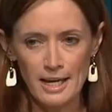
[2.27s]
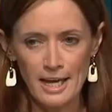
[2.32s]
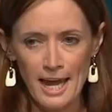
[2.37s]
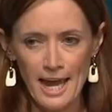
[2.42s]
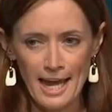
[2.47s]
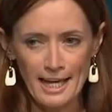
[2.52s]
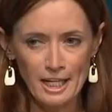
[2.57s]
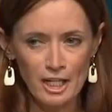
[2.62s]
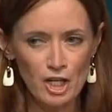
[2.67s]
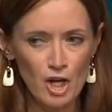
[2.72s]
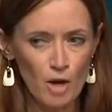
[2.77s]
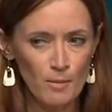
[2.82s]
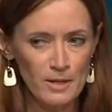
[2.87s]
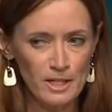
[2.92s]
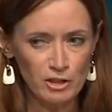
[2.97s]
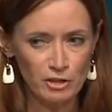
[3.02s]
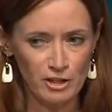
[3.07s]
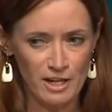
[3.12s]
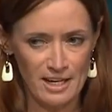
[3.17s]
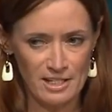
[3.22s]

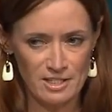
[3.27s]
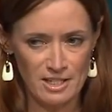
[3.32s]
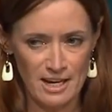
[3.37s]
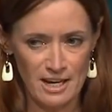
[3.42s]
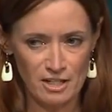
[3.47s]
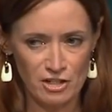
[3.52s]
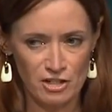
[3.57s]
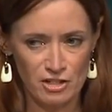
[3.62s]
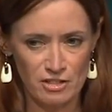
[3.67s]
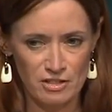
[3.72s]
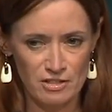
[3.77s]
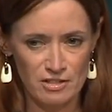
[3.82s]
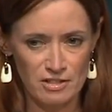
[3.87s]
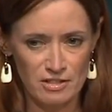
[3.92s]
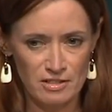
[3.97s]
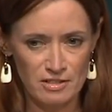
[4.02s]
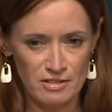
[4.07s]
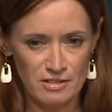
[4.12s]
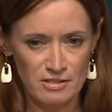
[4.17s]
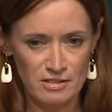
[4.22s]
Economic
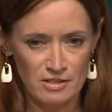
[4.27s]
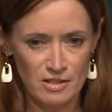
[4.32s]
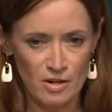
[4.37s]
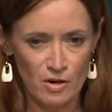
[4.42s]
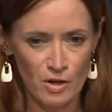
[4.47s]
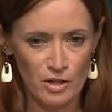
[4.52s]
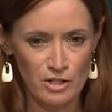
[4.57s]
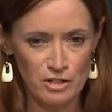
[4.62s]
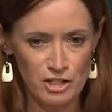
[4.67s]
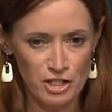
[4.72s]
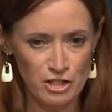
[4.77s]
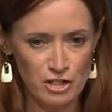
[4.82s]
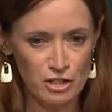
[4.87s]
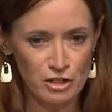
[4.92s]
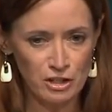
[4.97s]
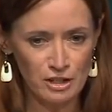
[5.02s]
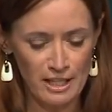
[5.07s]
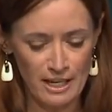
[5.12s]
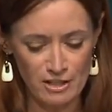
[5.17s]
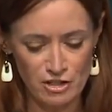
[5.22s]
transactions on a
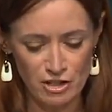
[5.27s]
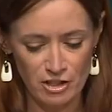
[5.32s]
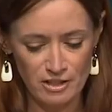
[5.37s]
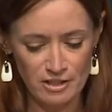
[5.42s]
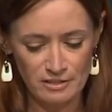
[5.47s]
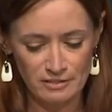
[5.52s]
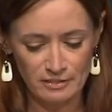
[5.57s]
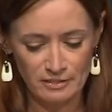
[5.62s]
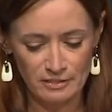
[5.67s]
digital ledger